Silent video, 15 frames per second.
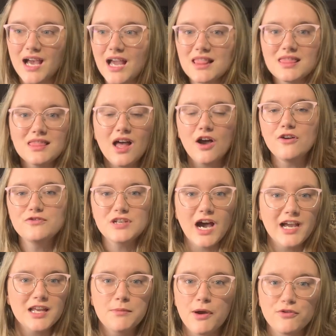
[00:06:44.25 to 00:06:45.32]
I love
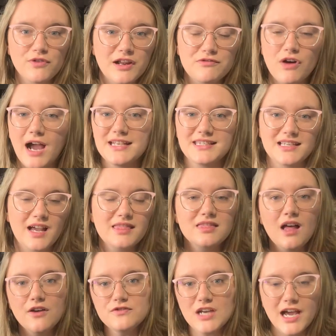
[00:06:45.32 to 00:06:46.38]
talking about Red Rising. I
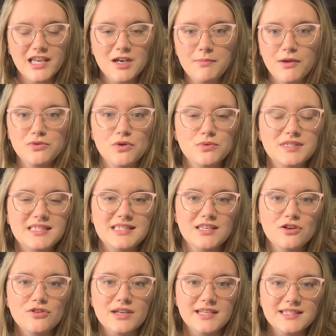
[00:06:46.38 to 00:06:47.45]
love talking about those
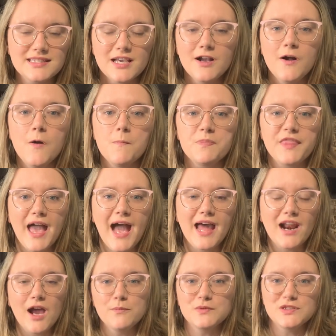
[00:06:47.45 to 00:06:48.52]
series that
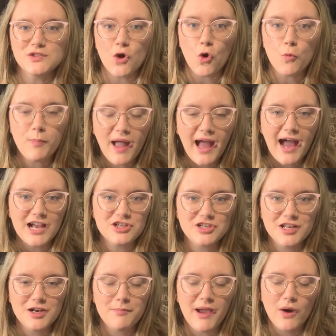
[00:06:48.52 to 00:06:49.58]
I'm so
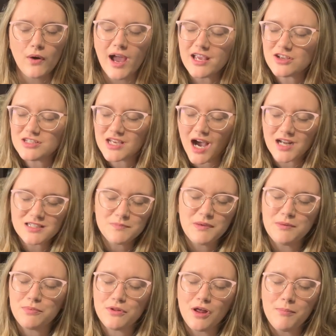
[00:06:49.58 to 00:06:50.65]
passionate about. I could talk to
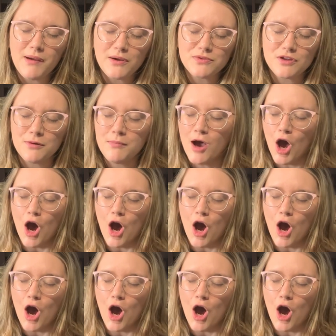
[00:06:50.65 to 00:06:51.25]
people about them